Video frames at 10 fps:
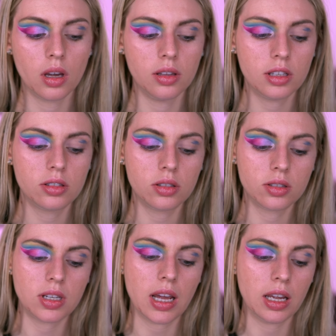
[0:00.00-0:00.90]
And this
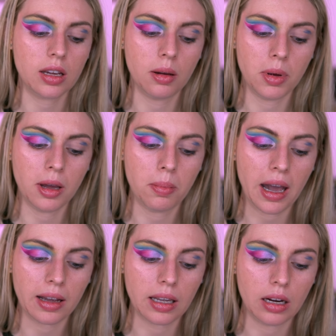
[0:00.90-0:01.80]
does take a bit of
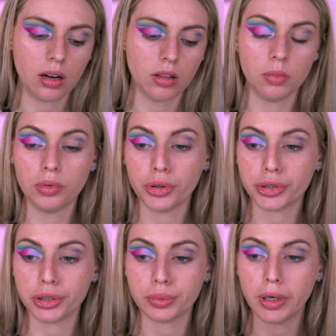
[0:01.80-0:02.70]
packing on the
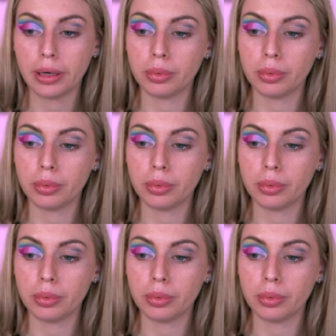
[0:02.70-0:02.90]
brush as well